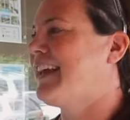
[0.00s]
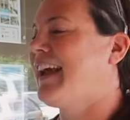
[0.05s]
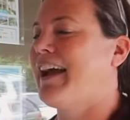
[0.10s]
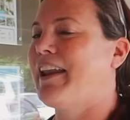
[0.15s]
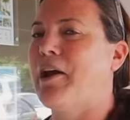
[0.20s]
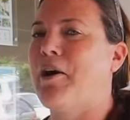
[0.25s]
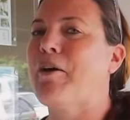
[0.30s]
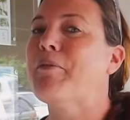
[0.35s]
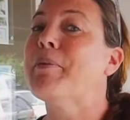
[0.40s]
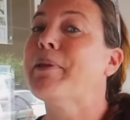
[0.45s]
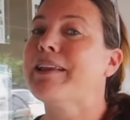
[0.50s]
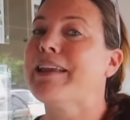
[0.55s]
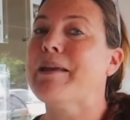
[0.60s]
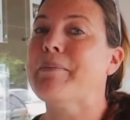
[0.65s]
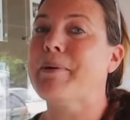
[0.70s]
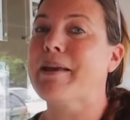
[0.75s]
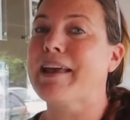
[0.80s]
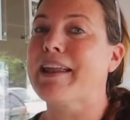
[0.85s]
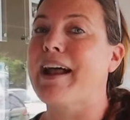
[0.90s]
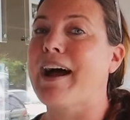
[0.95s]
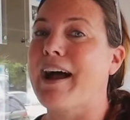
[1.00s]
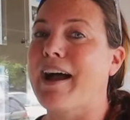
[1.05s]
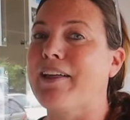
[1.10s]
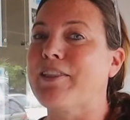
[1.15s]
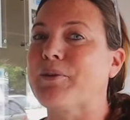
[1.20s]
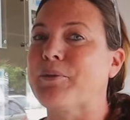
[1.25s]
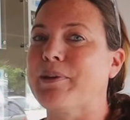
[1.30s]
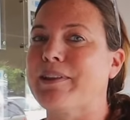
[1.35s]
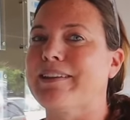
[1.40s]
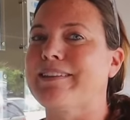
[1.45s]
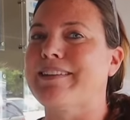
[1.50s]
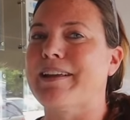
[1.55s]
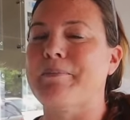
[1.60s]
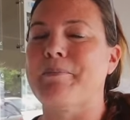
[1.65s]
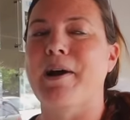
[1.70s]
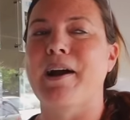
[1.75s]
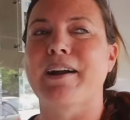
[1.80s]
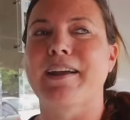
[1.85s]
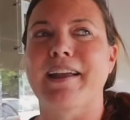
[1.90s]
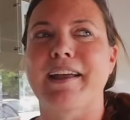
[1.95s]
Yeah, I know. I've been keeping an eye on the real estate
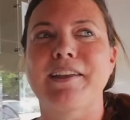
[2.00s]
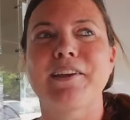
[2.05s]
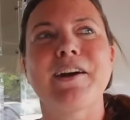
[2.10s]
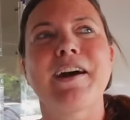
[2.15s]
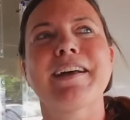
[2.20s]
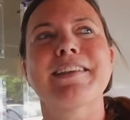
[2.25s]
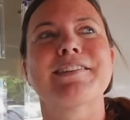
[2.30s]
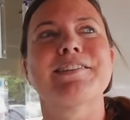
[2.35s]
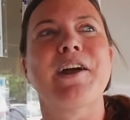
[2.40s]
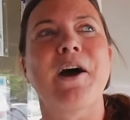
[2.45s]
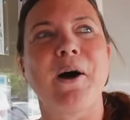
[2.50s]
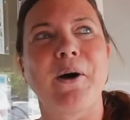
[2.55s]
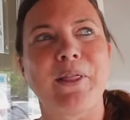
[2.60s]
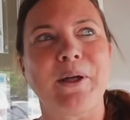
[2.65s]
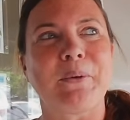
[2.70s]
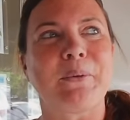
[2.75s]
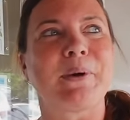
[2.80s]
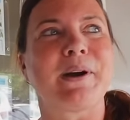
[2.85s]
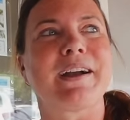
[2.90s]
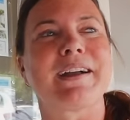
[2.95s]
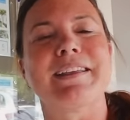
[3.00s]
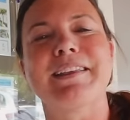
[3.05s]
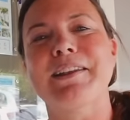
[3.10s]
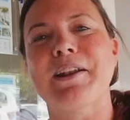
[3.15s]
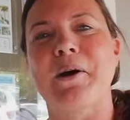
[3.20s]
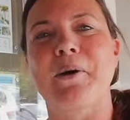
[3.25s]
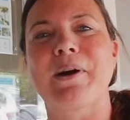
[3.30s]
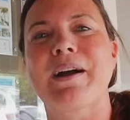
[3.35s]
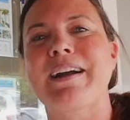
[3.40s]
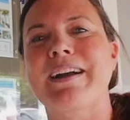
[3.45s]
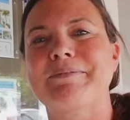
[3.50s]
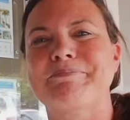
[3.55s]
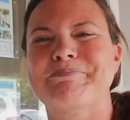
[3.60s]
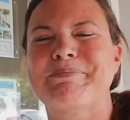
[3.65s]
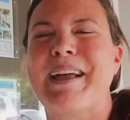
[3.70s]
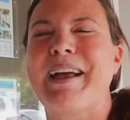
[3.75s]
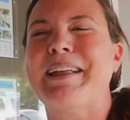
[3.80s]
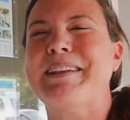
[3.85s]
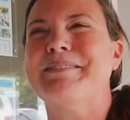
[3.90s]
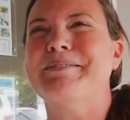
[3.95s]
market. You guys know that we're, you know,
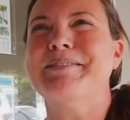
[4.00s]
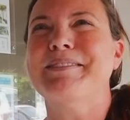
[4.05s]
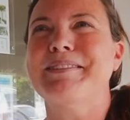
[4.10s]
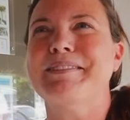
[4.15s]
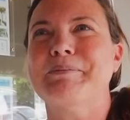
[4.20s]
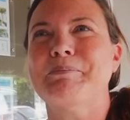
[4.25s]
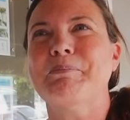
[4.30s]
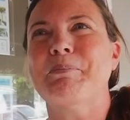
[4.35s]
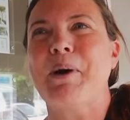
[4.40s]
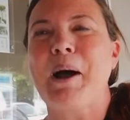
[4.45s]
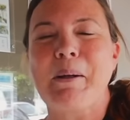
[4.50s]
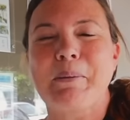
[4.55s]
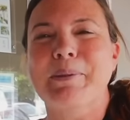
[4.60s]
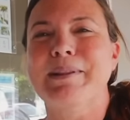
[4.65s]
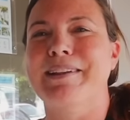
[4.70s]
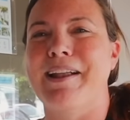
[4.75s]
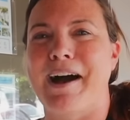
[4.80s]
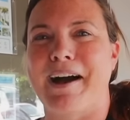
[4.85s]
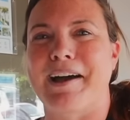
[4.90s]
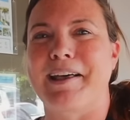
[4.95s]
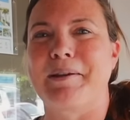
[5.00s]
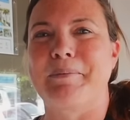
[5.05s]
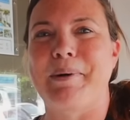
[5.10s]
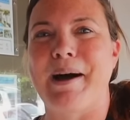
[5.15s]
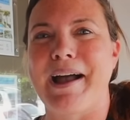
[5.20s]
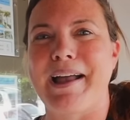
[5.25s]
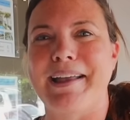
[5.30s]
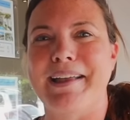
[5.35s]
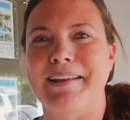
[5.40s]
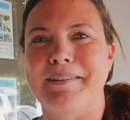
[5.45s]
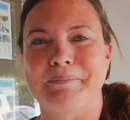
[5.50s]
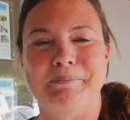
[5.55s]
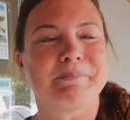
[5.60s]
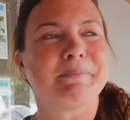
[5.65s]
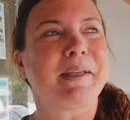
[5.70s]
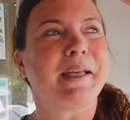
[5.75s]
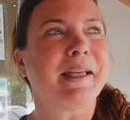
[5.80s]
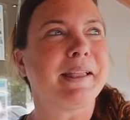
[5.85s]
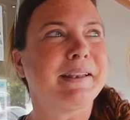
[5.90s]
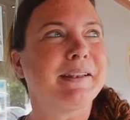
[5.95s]
probably not going to buy
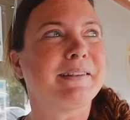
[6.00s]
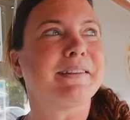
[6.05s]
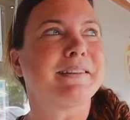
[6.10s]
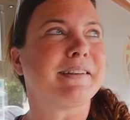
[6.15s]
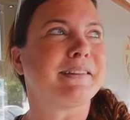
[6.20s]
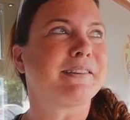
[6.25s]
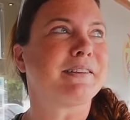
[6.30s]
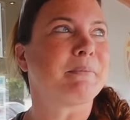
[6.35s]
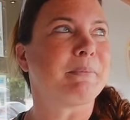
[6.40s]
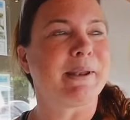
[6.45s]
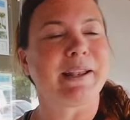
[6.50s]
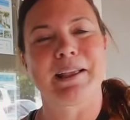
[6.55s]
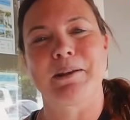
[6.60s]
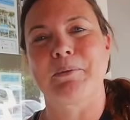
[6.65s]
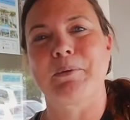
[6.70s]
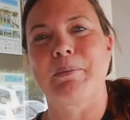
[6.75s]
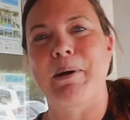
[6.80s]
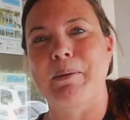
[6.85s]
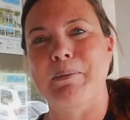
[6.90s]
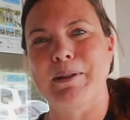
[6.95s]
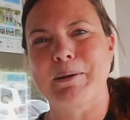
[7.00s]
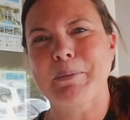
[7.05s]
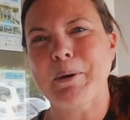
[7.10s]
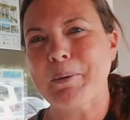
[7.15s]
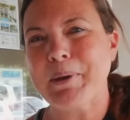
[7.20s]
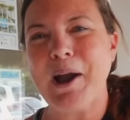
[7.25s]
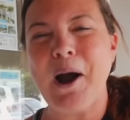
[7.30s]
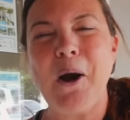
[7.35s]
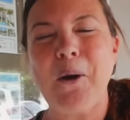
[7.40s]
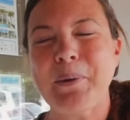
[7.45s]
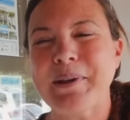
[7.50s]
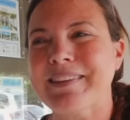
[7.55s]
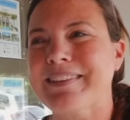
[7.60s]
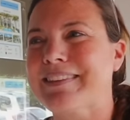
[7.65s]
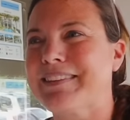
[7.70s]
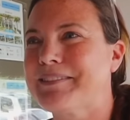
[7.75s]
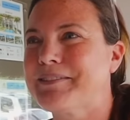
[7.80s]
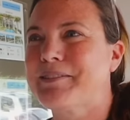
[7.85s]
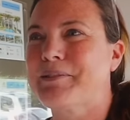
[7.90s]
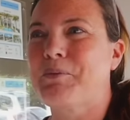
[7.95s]
in Dominican Republic, but we always
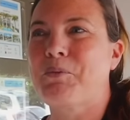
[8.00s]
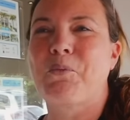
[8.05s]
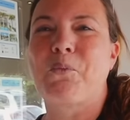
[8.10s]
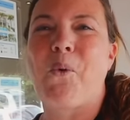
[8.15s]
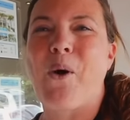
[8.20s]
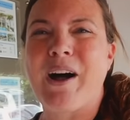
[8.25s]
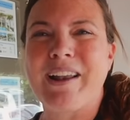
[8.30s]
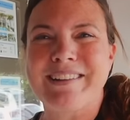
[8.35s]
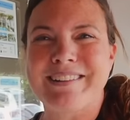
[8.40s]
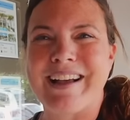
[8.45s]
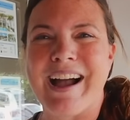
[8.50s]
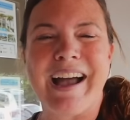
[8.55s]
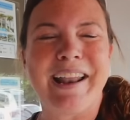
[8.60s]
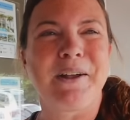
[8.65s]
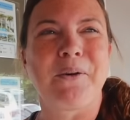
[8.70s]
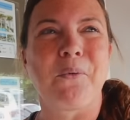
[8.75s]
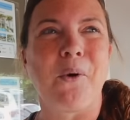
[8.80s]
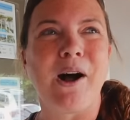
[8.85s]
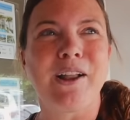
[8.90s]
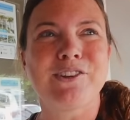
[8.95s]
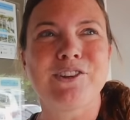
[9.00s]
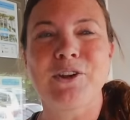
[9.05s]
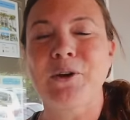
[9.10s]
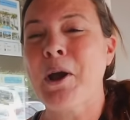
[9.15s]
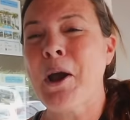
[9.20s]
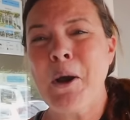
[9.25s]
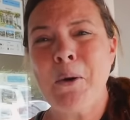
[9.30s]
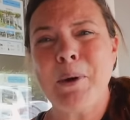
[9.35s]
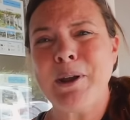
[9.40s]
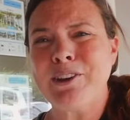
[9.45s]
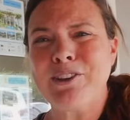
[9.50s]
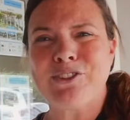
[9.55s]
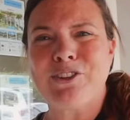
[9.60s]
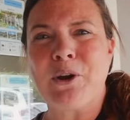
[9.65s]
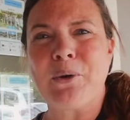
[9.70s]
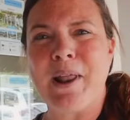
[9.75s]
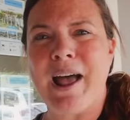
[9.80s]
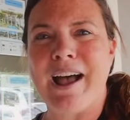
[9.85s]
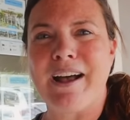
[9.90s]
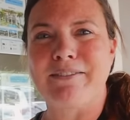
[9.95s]
want, kind of want to. We just
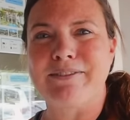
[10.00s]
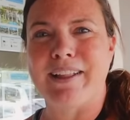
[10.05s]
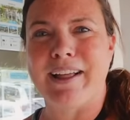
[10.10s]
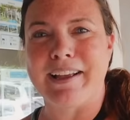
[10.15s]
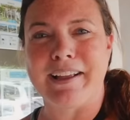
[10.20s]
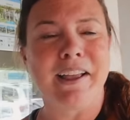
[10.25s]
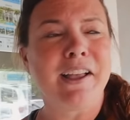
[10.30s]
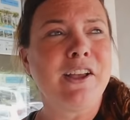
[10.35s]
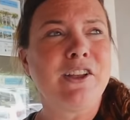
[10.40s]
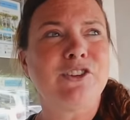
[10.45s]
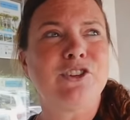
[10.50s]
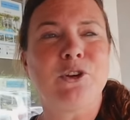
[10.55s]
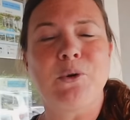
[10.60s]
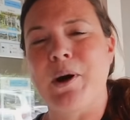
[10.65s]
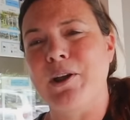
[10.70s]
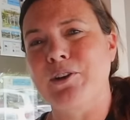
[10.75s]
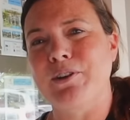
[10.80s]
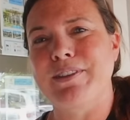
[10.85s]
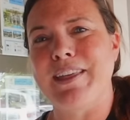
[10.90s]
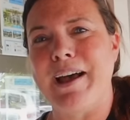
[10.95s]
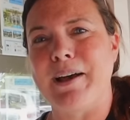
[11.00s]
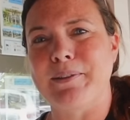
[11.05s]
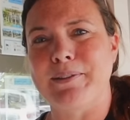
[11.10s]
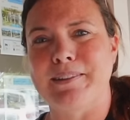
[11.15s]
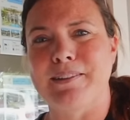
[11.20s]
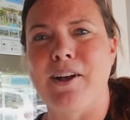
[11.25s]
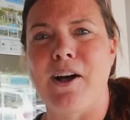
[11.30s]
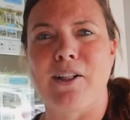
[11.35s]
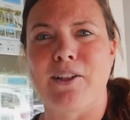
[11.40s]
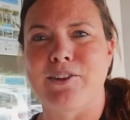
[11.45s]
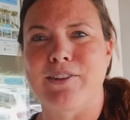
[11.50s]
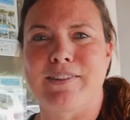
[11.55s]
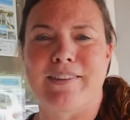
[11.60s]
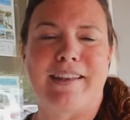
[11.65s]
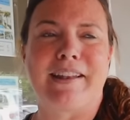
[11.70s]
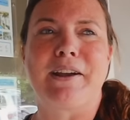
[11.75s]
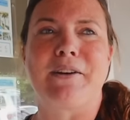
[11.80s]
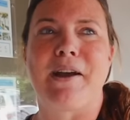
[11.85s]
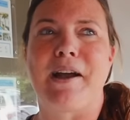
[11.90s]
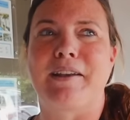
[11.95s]
don't have like two hundred thousand dollars
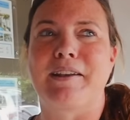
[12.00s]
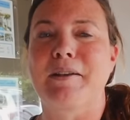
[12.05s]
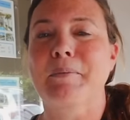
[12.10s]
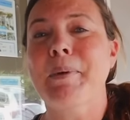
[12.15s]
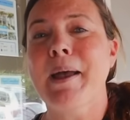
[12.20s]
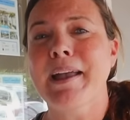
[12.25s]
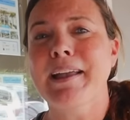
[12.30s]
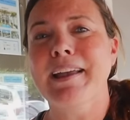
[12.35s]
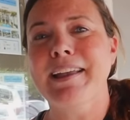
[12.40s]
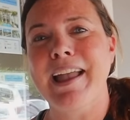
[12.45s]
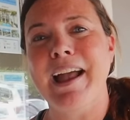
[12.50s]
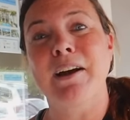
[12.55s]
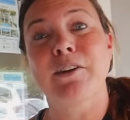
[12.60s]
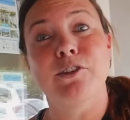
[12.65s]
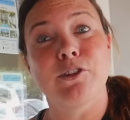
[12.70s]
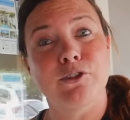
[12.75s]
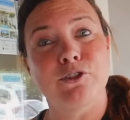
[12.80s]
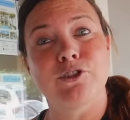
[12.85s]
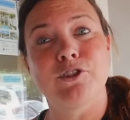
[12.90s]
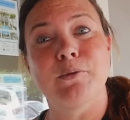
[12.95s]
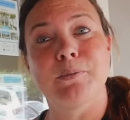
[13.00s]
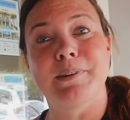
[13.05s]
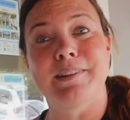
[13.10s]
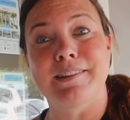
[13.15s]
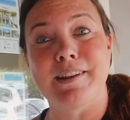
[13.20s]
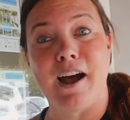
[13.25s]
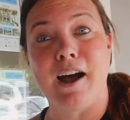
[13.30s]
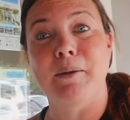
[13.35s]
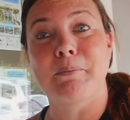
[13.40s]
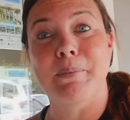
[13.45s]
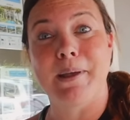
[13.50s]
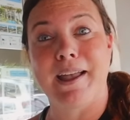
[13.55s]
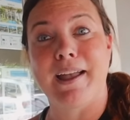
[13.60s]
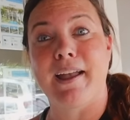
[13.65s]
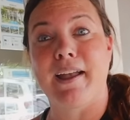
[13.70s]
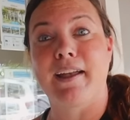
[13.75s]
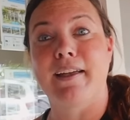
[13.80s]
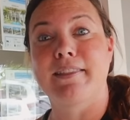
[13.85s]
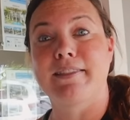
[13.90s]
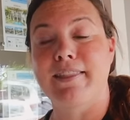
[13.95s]
sitting around in a bank account. YouTube does not
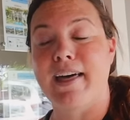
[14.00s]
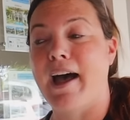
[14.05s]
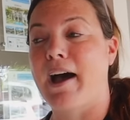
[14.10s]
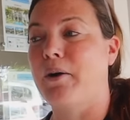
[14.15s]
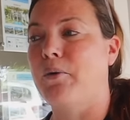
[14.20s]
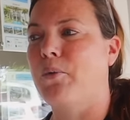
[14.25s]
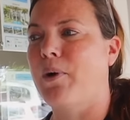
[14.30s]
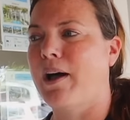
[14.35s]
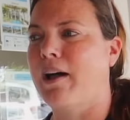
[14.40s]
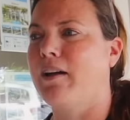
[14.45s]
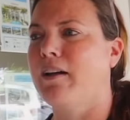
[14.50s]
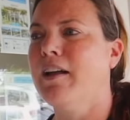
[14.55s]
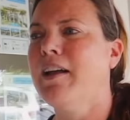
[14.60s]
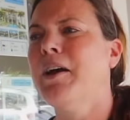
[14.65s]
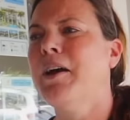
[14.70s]
pay that well.